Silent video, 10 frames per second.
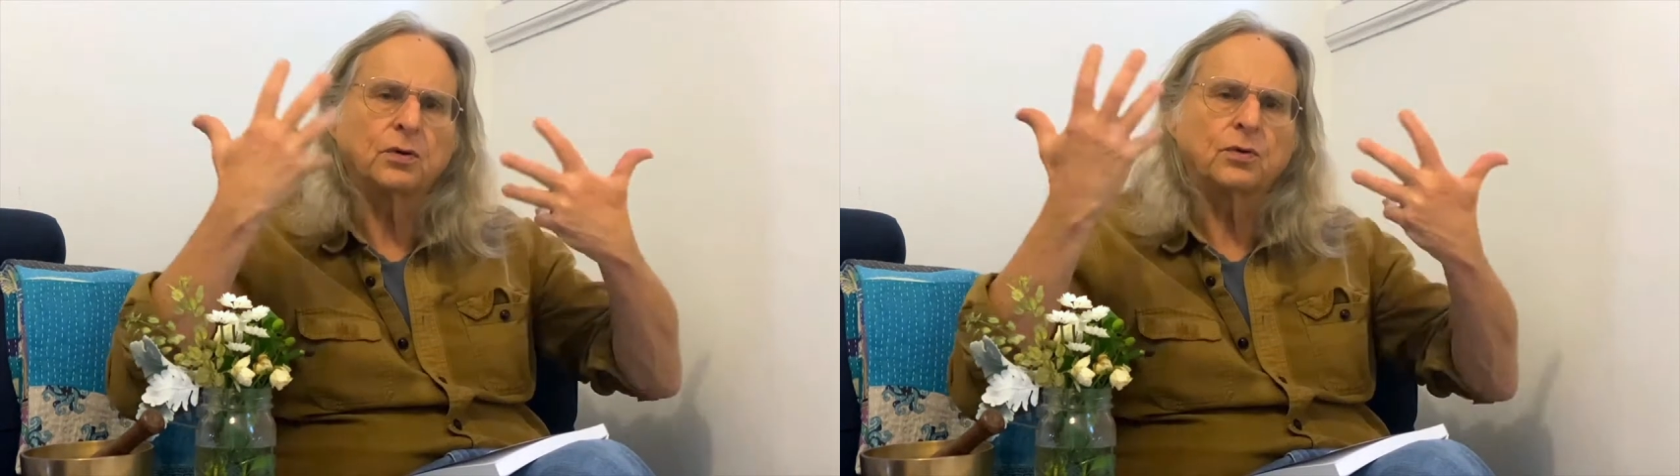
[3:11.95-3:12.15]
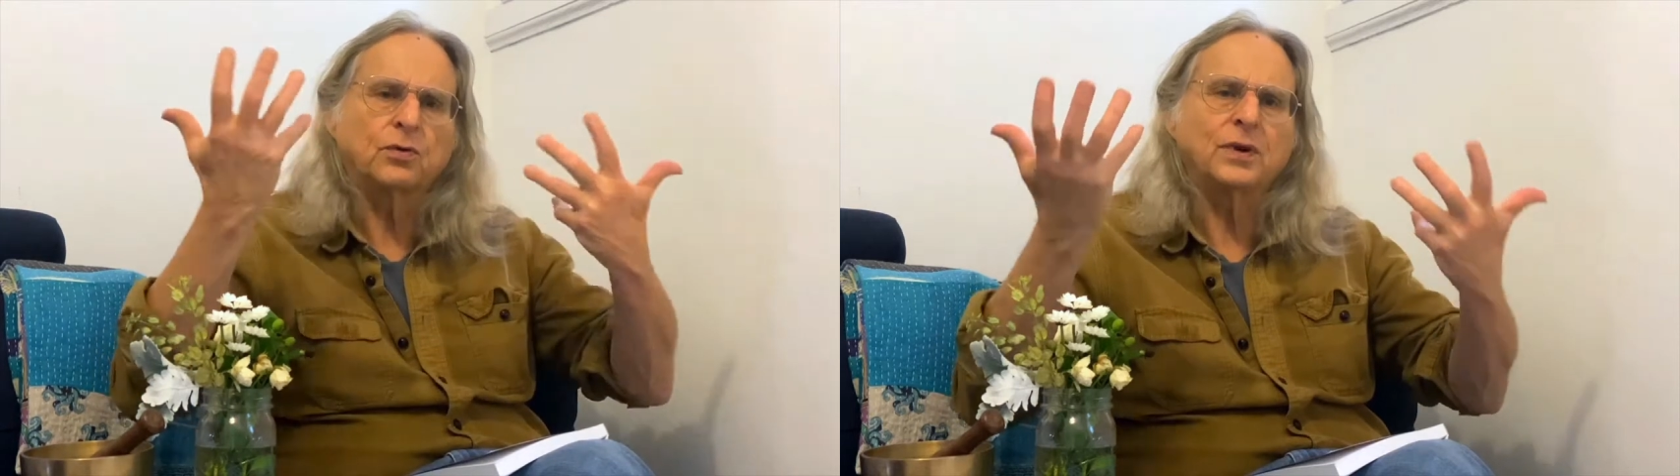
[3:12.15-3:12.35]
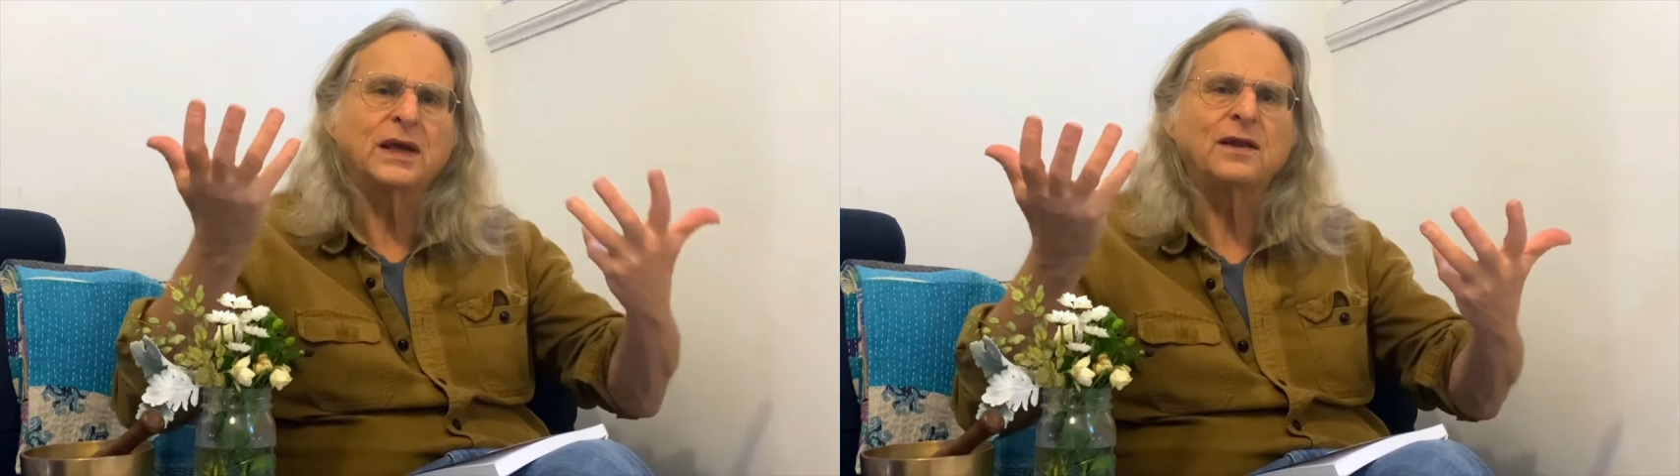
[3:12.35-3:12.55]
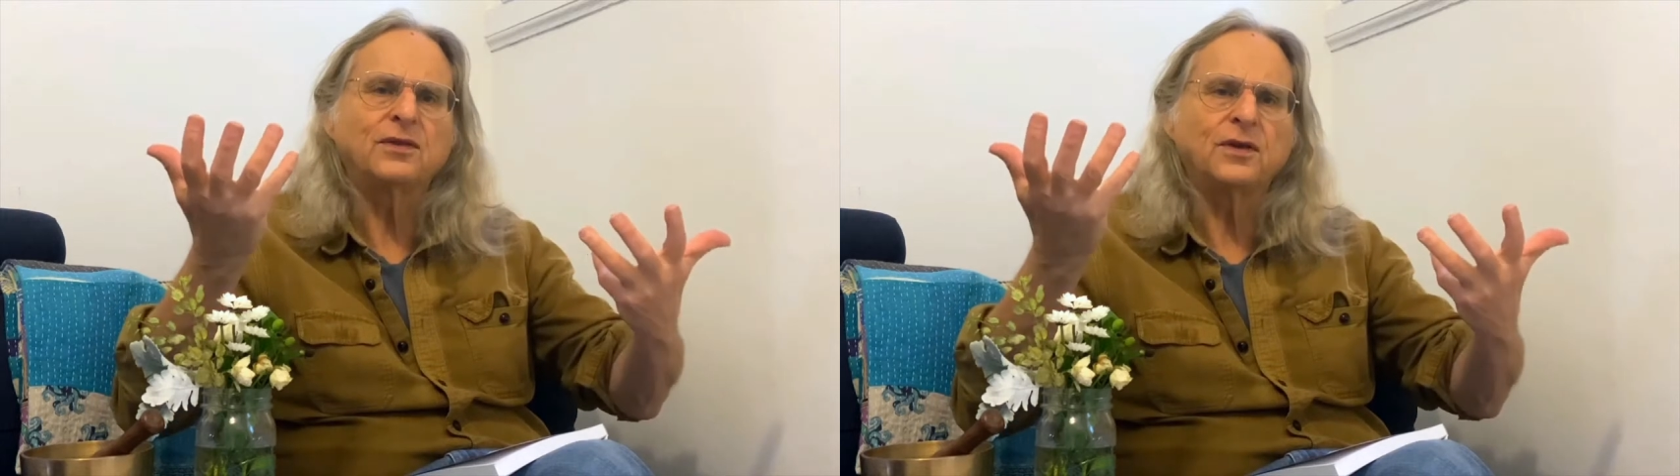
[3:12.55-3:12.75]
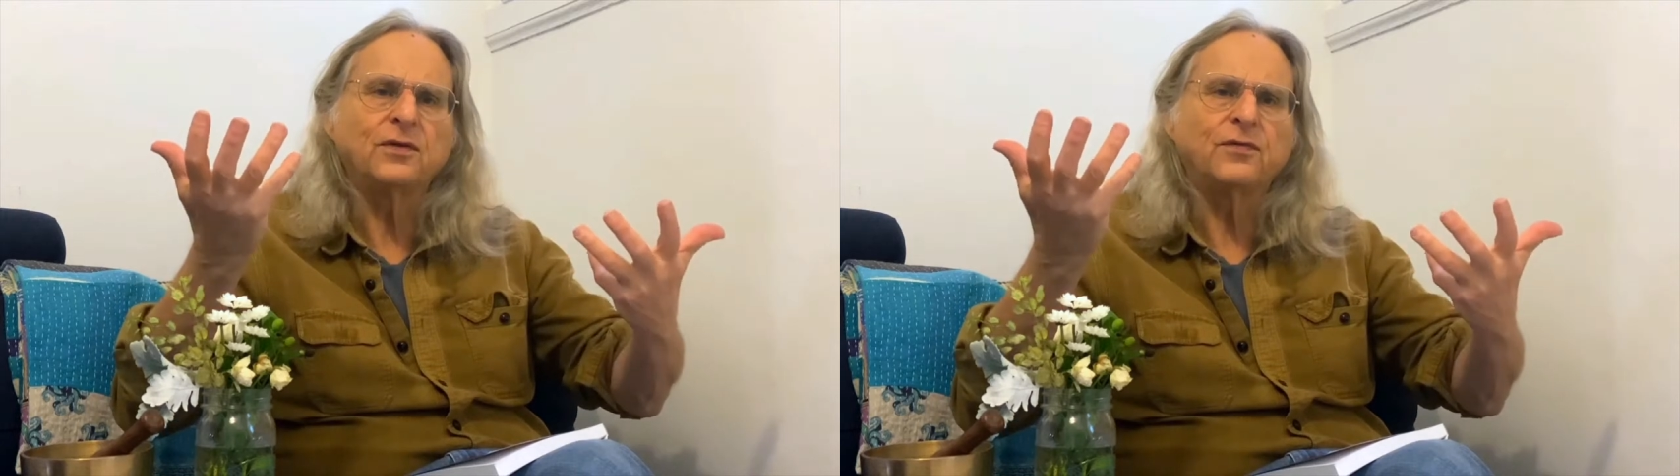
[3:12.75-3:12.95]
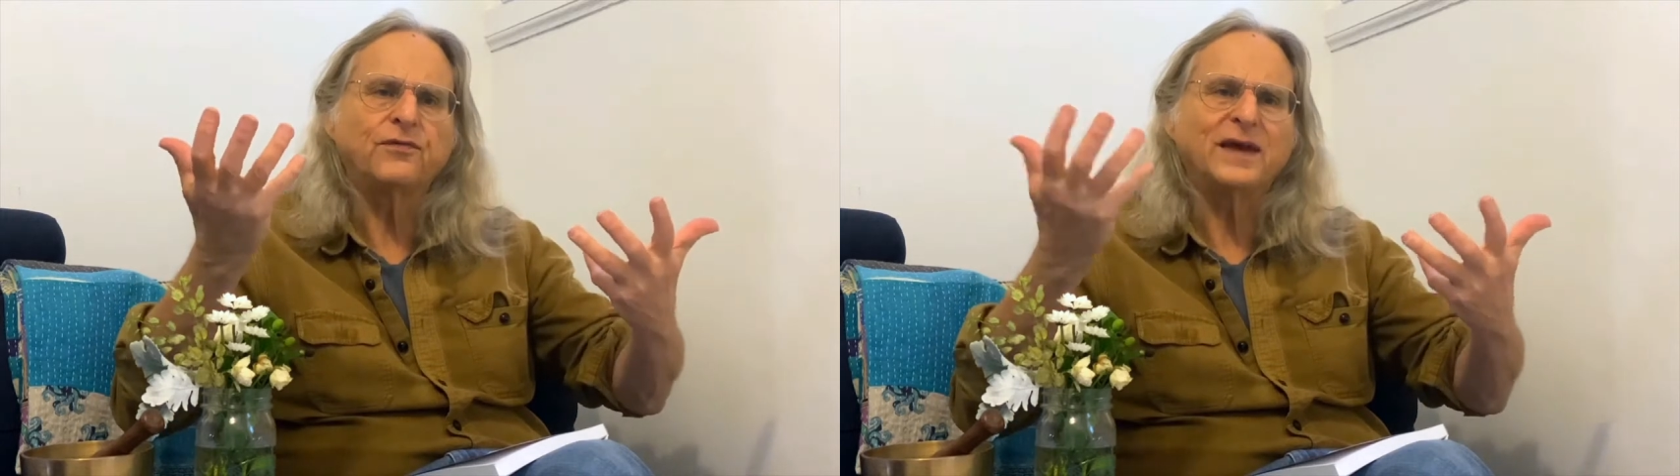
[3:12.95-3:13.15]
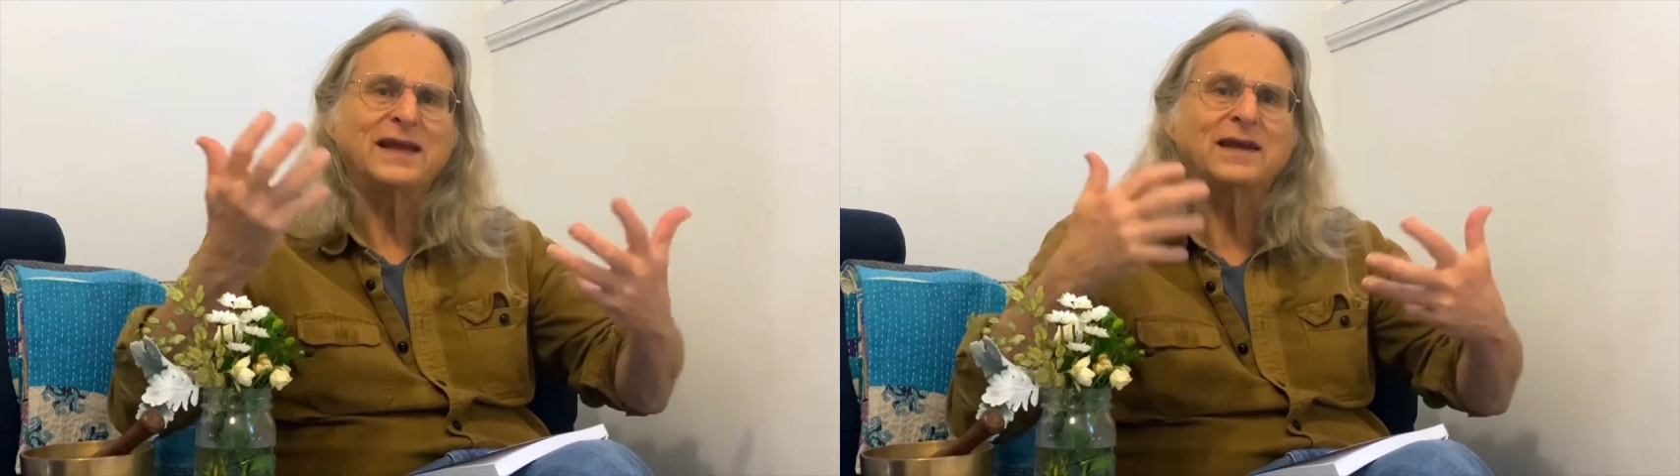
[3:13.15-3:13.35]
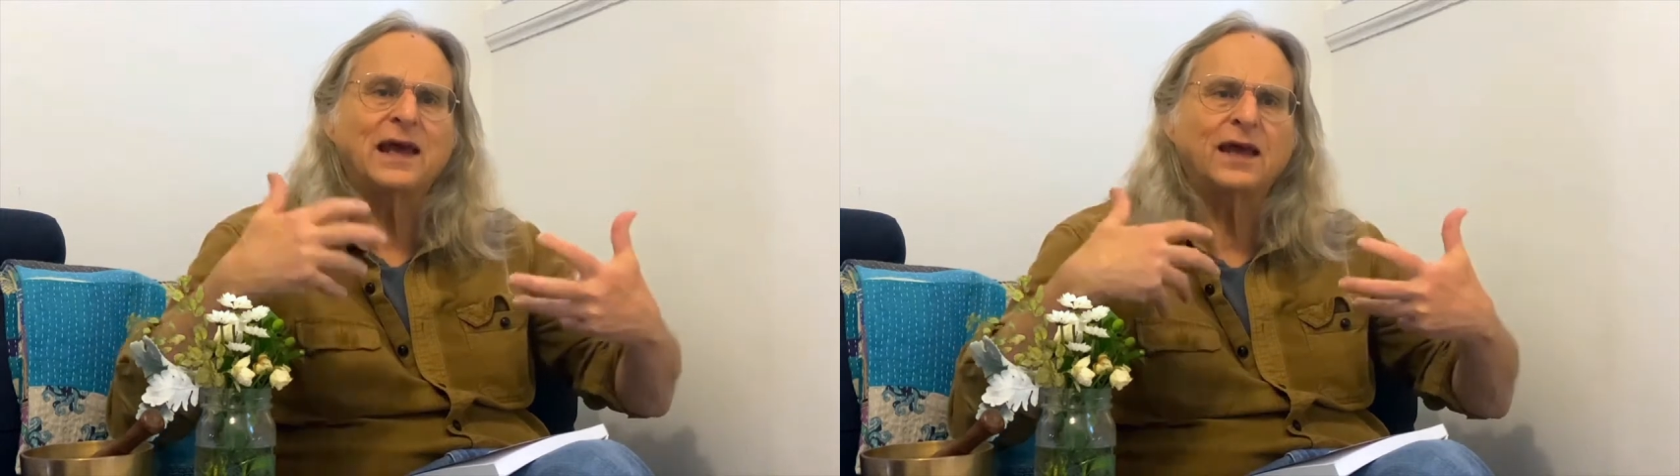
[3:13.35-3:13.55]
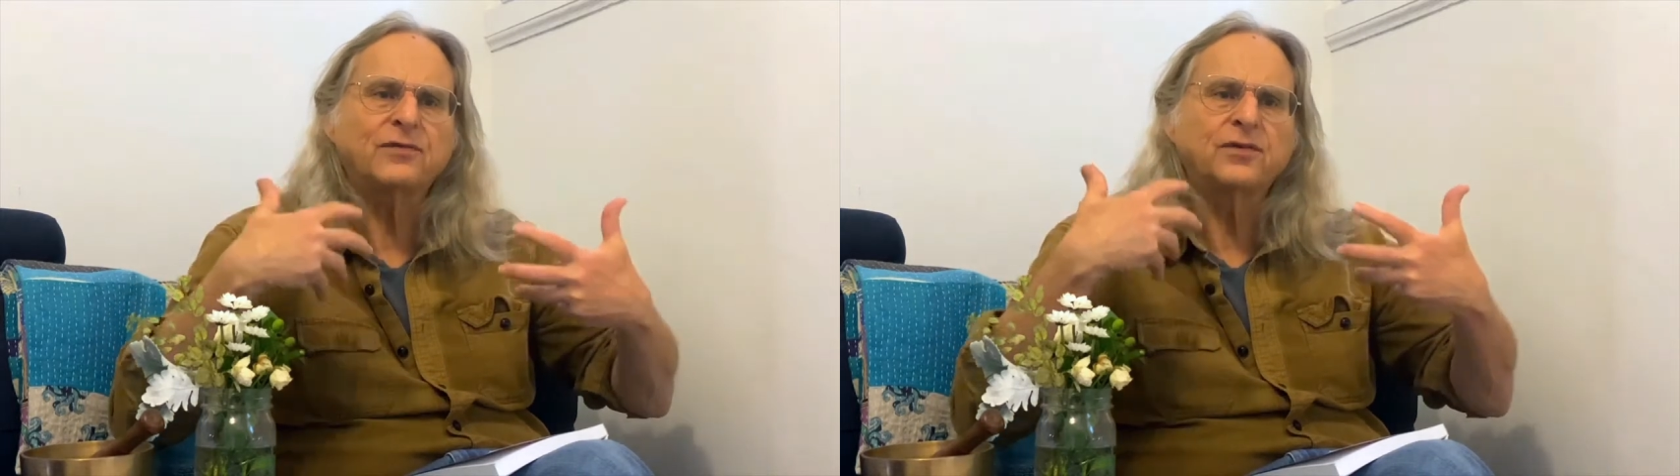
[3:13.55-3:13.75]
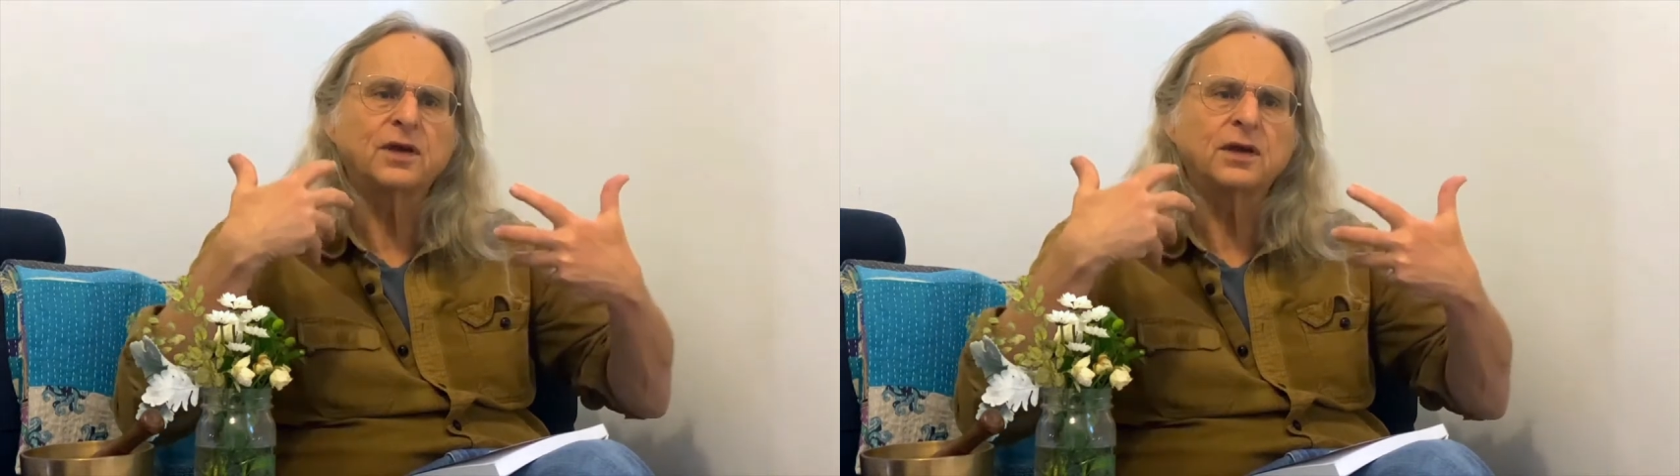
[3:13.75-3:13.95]
you know create these
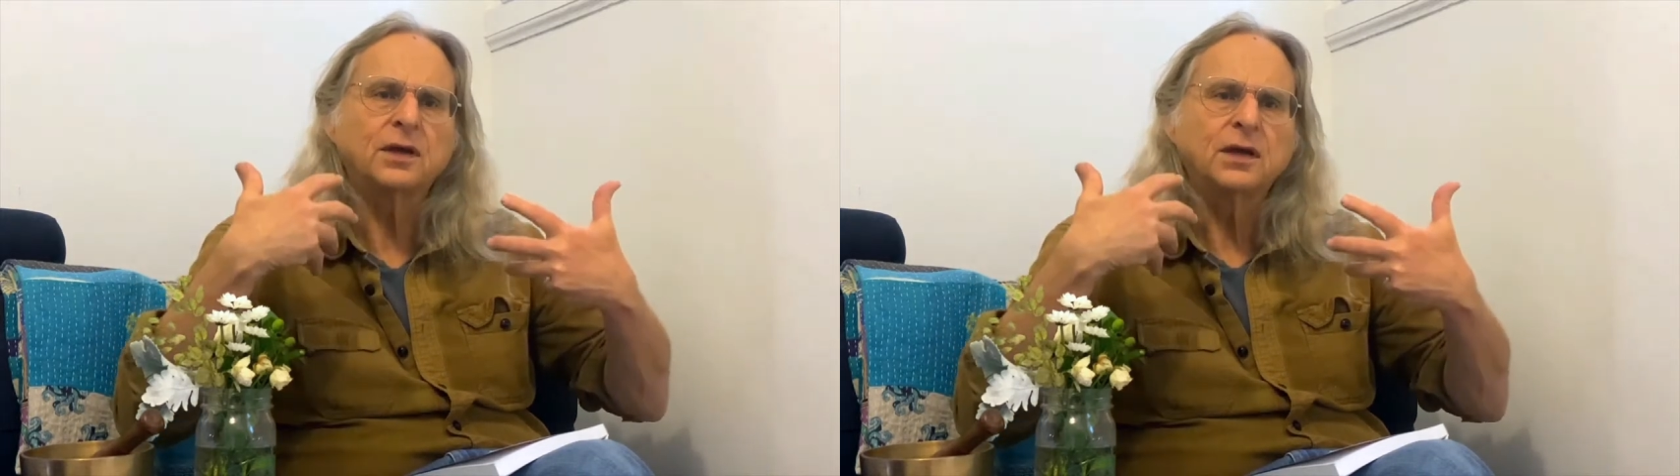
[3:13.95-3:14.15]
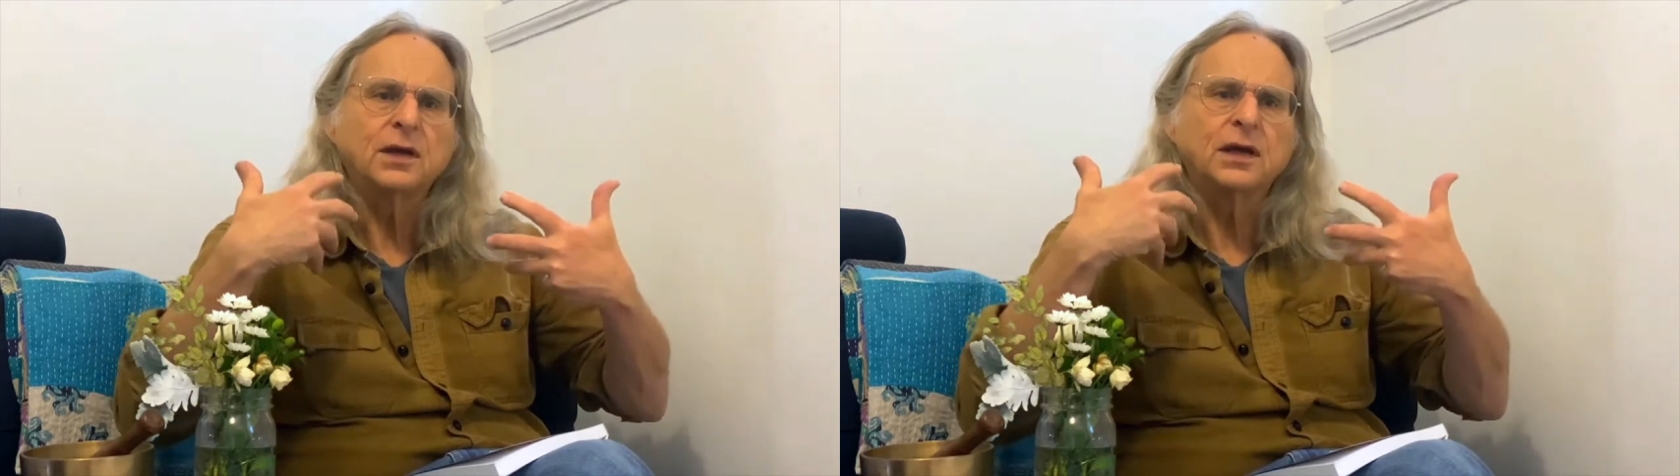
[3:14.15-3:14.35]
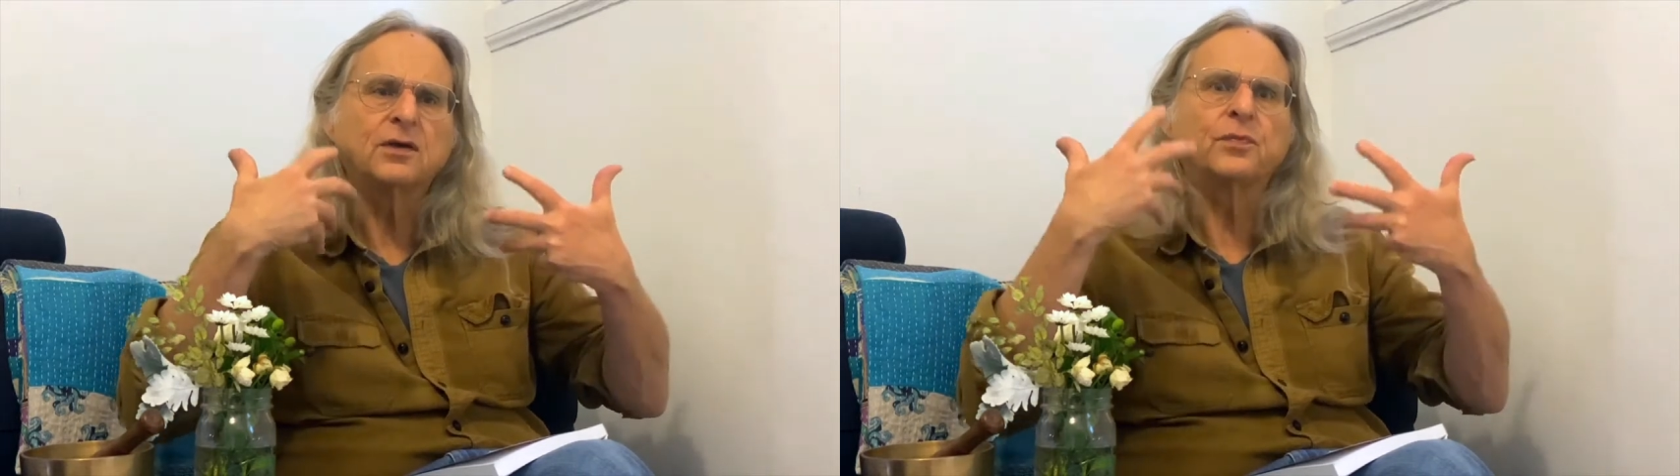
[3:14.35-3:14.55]
fantastic